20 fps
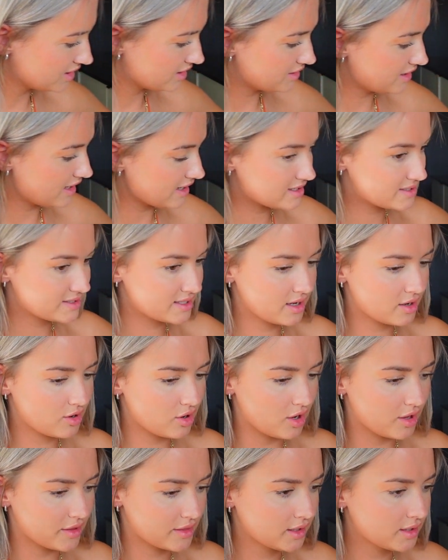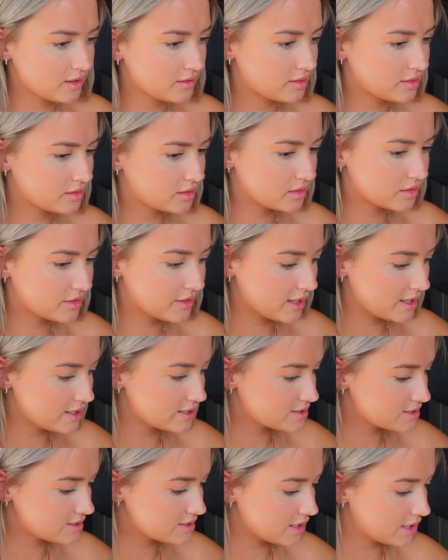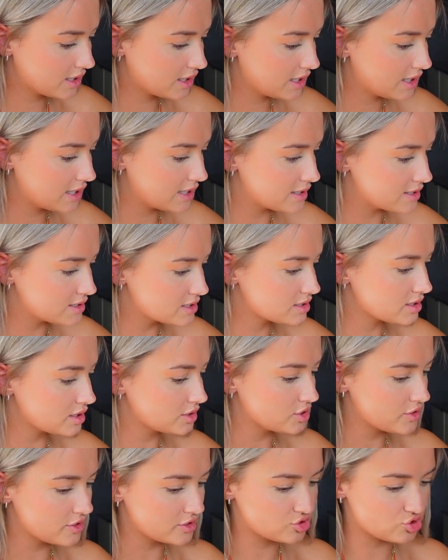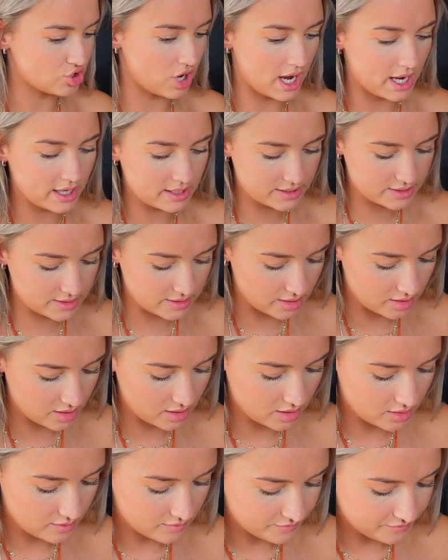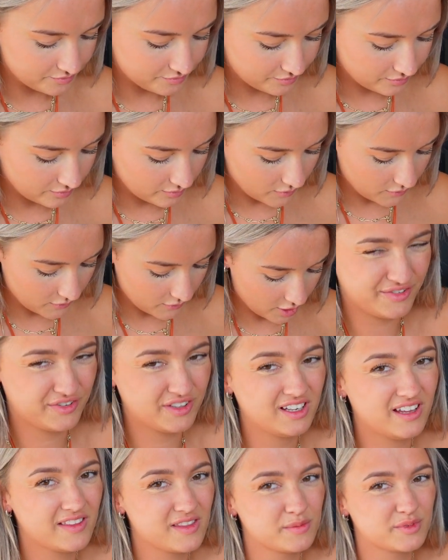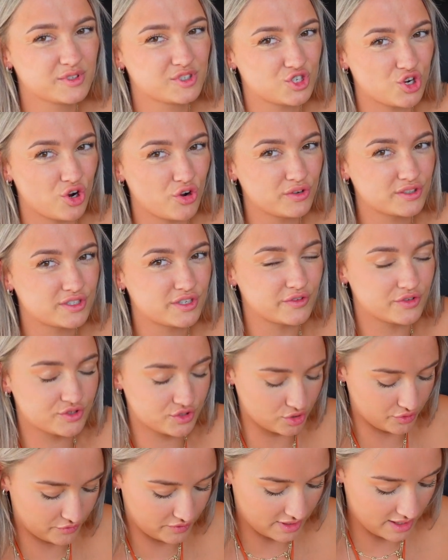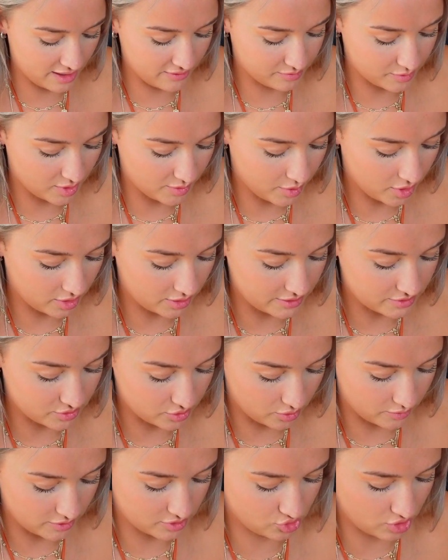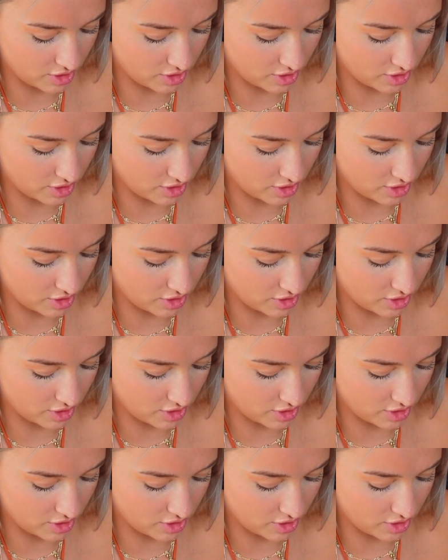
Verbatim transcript: next thing I got, I think this is another dress. I feel like the majority of stuff you get from Opoly is always